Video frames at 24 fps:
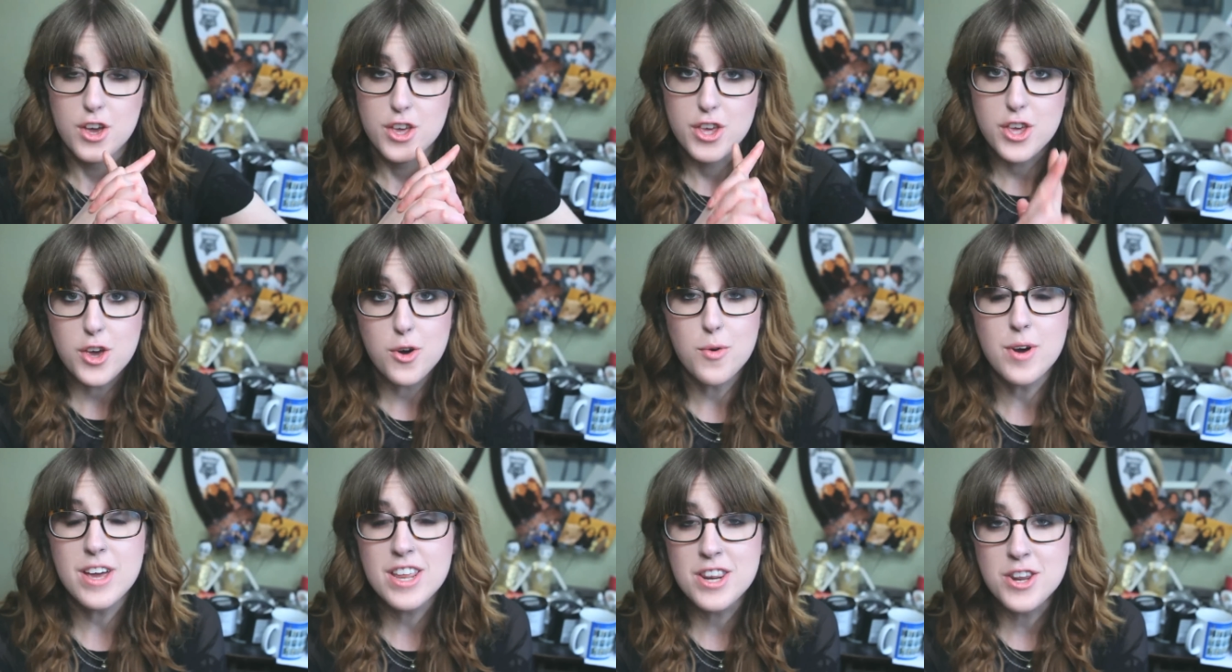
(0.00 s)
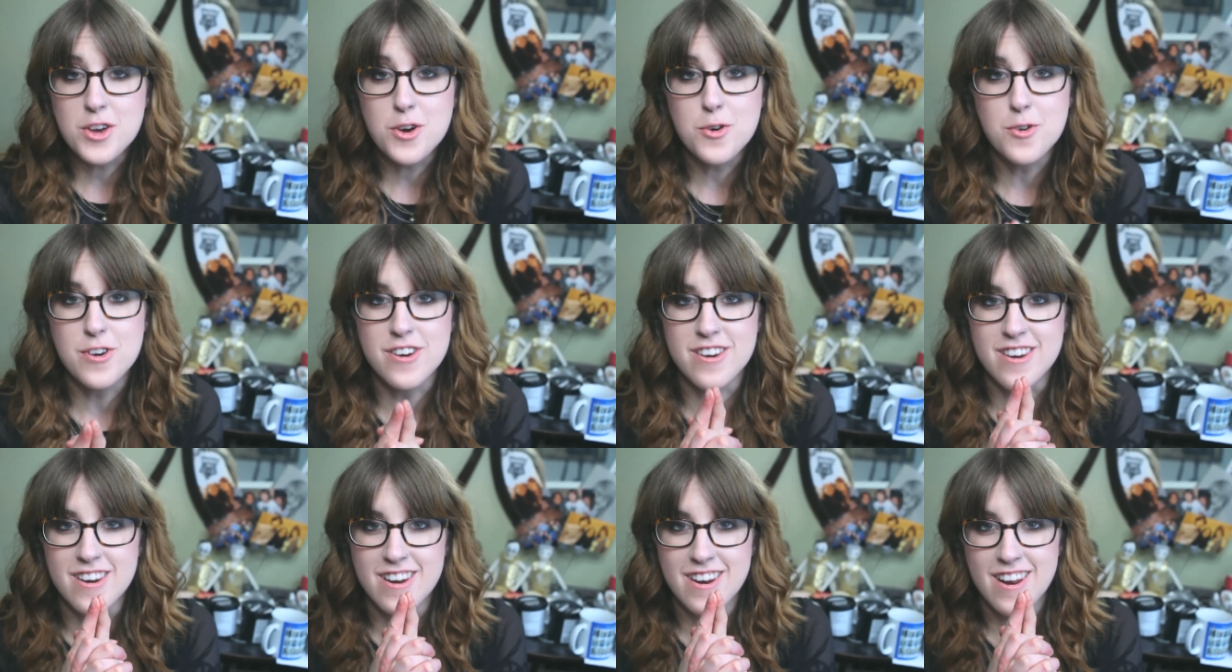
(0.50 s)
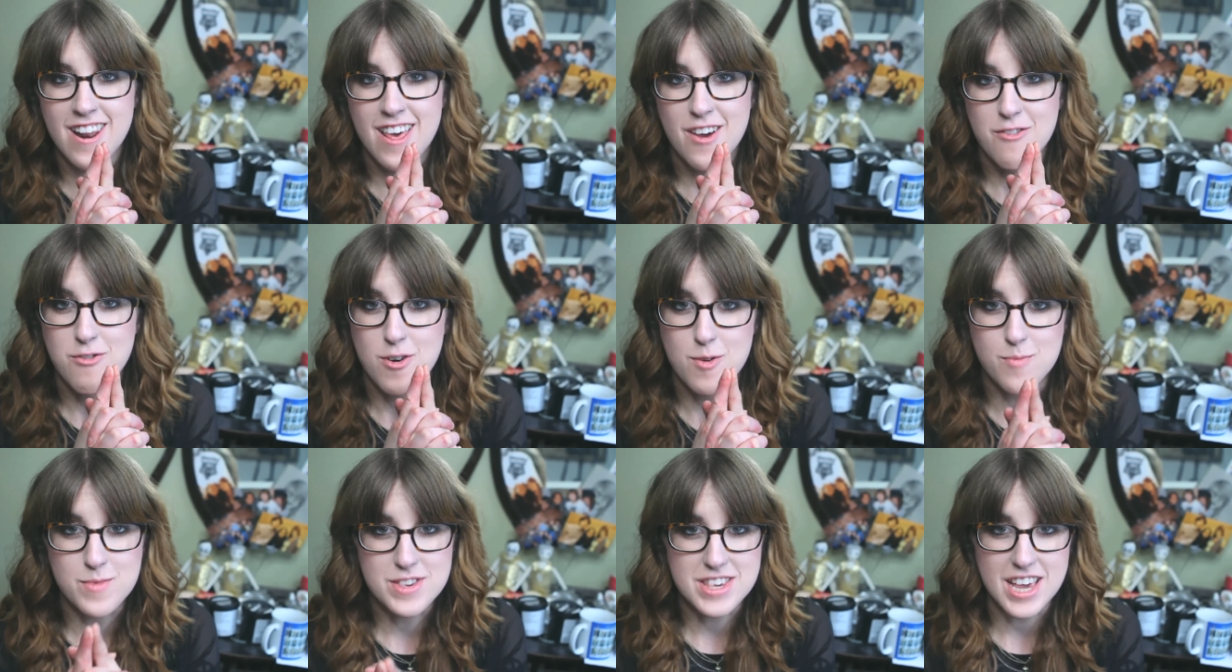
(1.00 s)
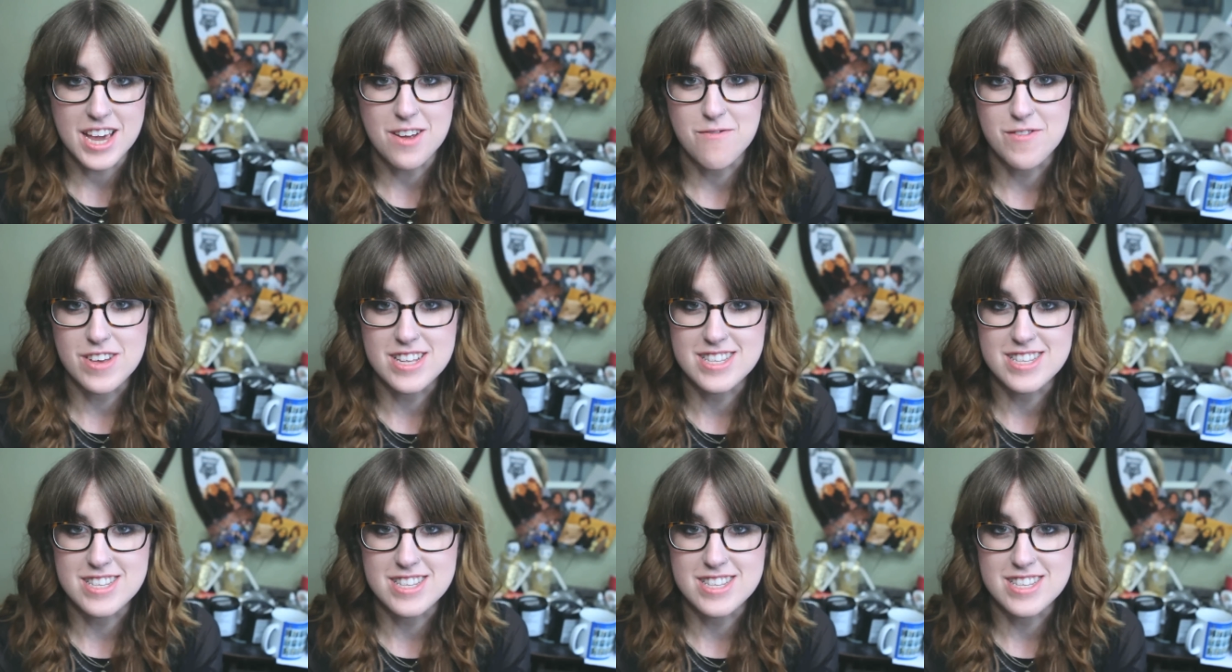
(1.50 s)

Huey Newton from St.